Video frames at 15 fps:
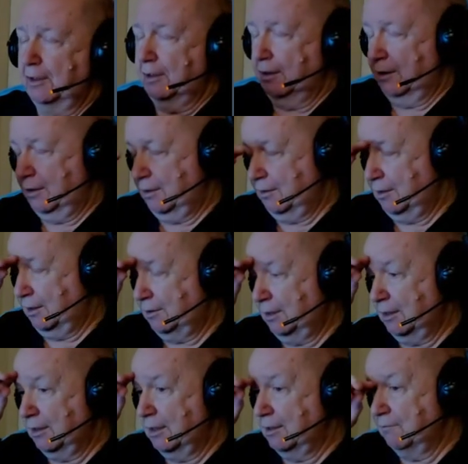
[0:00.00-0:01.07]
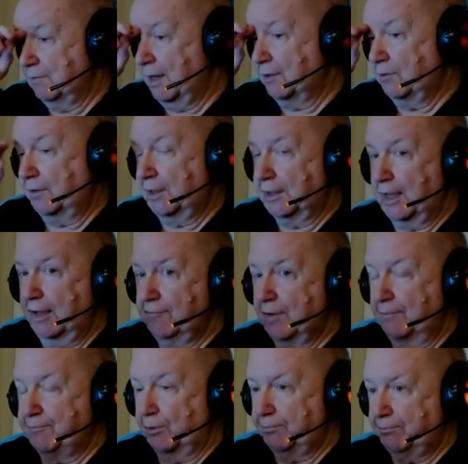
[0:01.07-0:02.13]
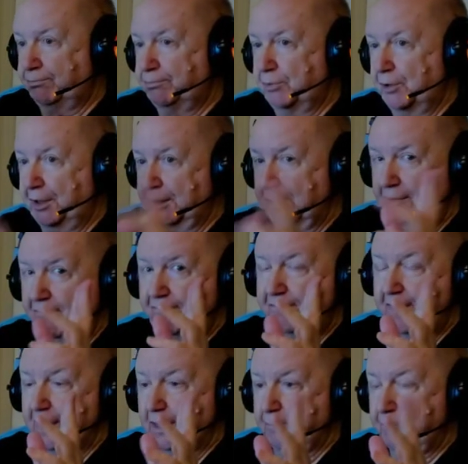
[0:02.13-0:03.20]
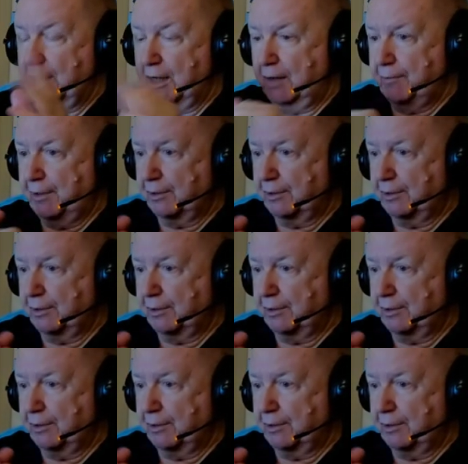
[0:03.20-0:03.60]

I think he not only gave up putting a fake bomb at our